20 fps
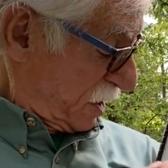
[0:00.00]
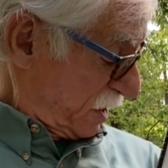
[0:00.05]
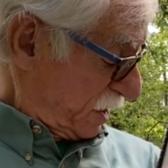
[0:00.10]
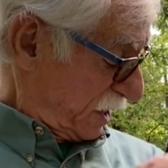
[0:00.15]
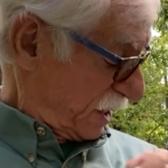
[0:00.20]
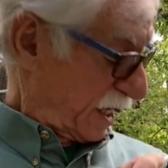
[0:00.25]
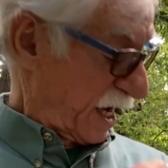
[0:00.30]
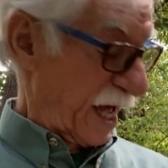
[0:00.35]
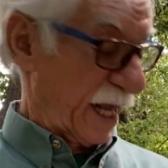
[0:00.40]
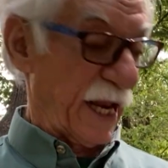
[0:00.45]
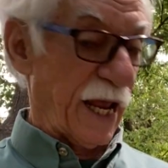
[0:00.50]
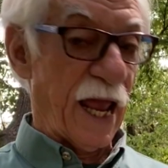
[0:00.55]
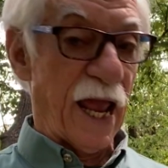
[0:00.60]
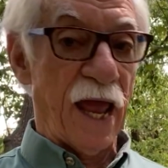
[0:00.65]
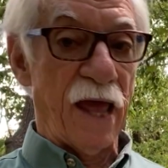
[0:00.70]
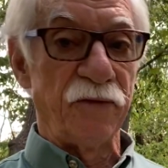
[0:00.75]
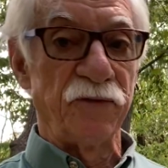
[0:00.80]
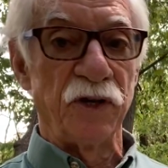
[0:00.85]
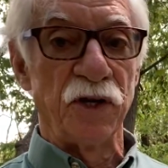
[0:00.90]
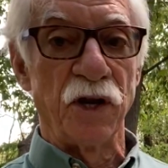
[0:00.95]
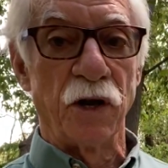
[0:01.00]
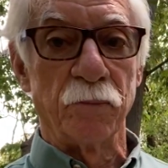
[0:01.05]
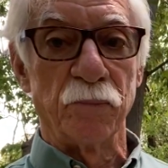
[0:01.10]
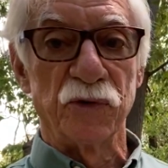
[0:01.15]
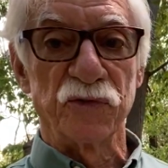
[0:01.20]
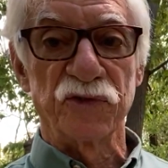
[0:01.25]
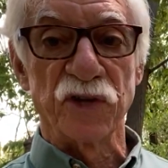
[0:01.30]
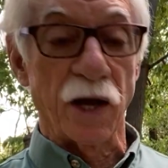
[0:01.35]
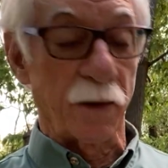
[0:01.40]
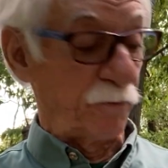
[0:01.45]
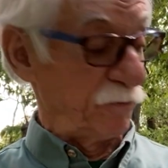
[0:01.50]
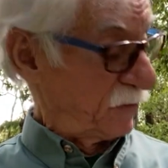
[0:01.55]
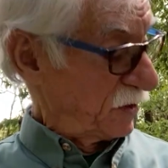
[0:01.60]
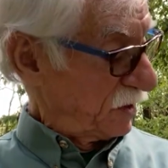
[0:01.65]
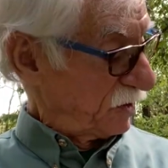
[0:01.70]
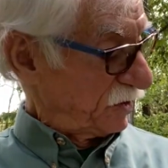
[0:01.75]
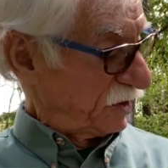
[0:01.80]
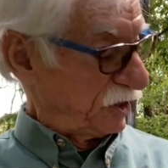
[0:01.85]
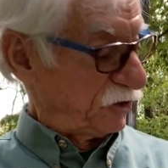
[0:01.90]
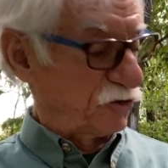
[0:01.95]
you got to add the numbers up.
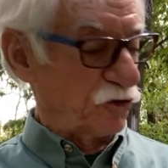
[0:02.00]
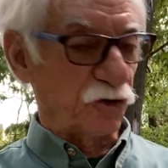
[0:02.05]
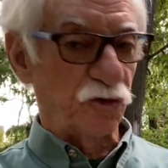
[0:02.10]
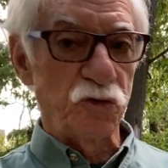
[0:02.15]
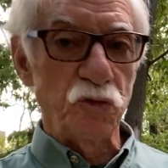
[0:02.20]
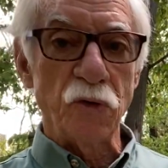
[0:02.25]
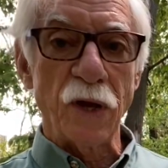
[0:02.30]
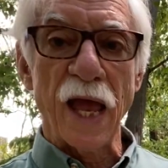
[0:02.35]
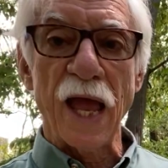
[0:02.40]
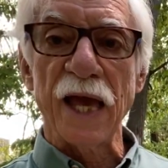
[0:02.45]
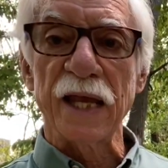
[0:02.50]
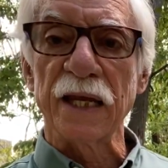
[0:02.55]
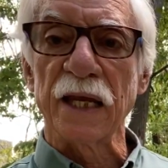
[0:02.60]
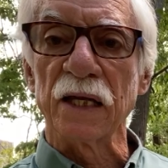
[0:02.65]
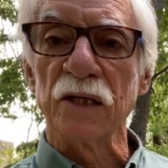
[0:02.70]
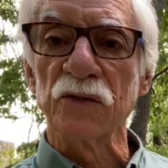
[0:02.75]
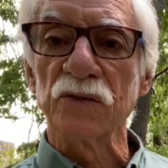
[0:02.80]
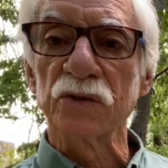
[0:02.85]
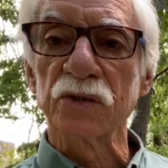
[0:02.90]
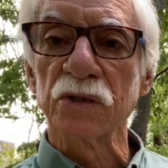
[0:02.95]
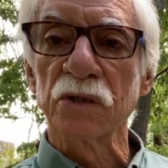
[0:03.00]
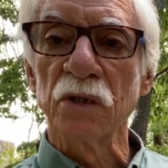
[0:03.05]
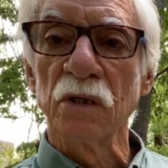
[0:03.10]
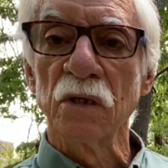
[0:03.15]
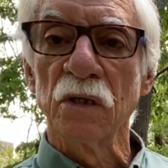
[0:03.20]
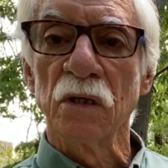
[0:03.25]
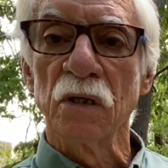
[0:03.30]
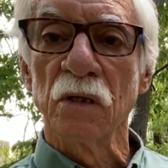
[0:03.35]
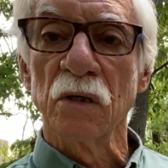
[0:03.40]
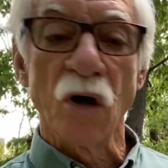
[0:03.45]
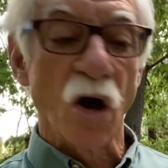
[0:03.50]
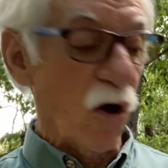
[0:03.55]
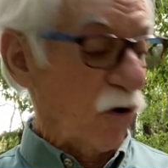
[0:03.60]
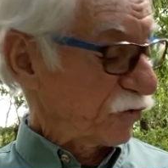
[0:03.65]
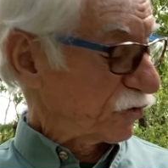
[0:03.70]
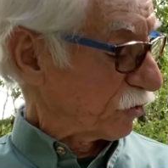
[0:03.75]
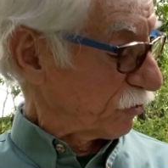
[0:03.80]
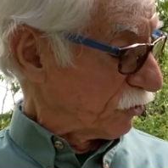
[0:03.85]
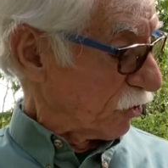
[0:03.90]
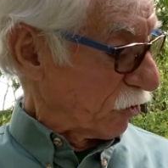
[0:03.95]
These are 2 add-ins.
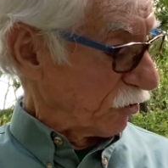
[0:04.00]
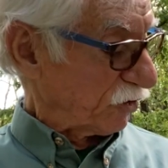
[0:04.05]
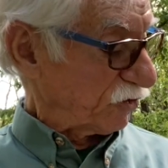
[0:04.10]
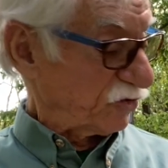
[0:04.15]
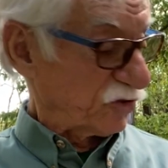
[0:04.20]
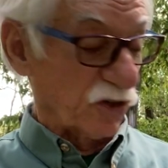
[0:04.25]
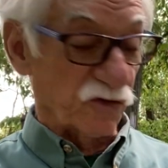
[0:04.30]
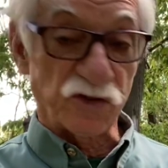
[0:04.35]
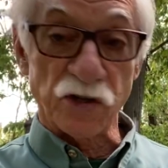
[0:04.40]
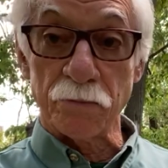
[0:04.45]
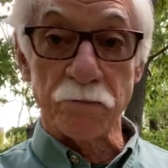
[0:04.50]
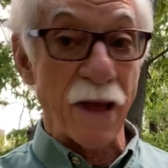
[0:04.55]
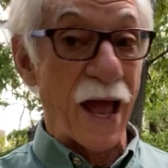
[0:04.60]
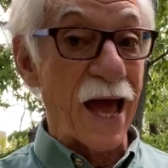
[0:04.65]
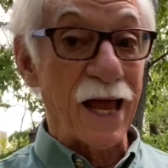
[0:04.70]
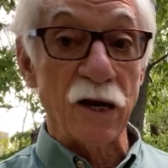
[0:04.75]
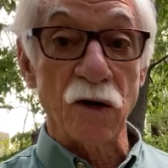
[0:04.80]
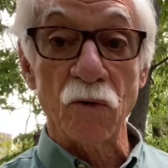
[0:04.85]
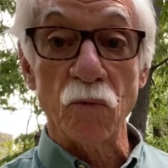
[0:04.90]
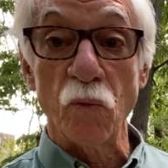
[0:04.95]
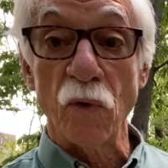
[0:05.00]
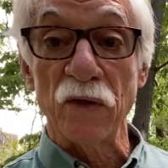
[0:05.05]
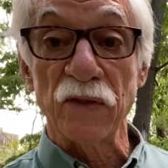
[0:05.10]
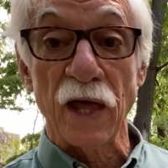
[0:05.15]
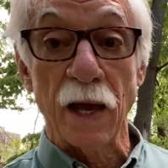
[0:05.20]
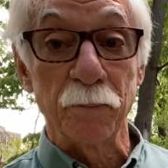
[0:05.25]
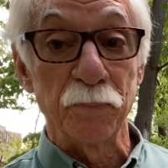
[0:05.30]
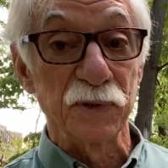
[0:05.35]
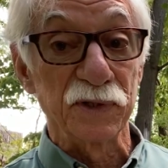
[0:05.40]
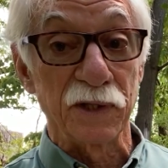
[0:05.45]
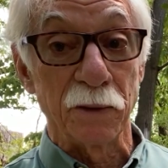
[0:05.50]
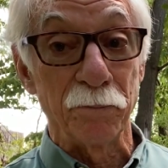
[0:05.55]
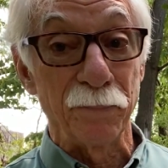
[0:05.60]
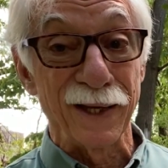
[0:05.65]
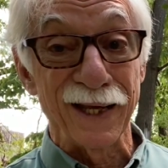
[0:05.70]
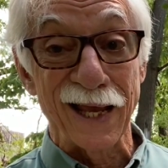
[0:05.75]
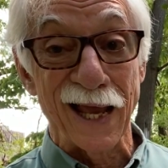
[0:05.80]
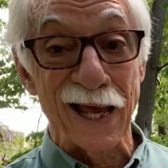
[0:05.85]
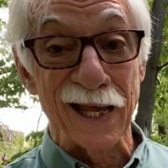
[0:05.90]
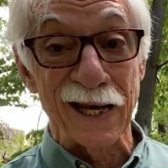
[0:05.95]
Also notice, does it matter whether I put the
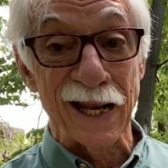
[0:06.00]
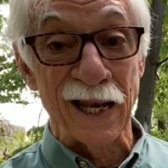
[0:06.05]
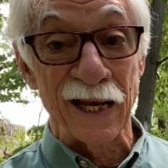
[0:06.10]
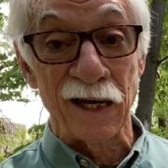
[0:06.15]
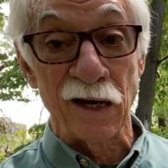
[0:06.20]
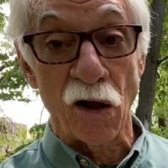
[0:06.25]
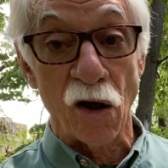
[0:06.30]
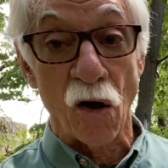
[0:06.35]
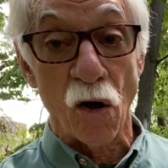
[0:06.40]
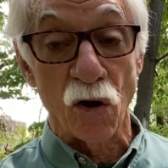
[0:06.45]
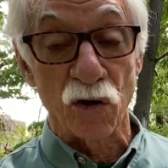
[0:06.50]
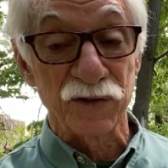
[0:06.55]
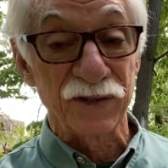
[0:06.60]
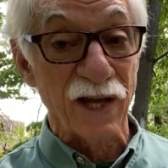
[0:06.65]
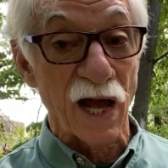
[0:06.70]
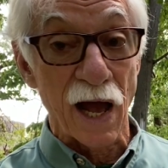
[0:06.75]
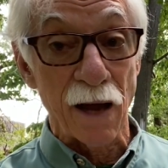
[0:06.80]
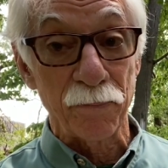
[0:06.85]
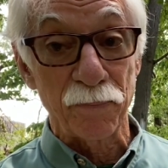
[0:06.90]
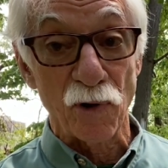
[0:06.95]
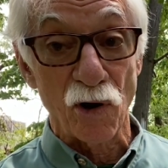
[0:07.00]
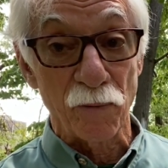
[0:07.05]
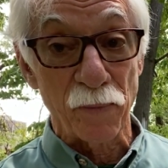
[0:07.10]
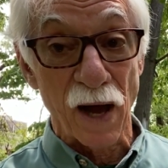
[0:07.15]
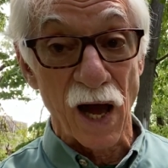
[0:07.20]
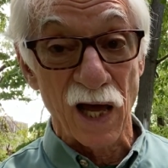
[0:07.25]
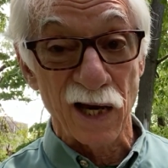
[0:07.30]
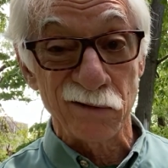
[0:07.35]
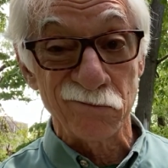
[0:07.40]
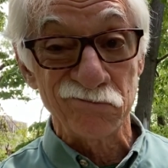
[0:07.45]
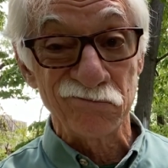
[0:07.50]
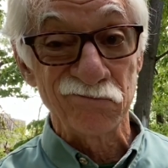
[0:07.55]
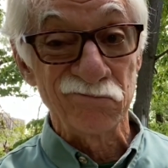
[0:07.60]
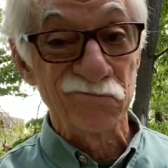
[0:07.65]
big add-in on top or bottom?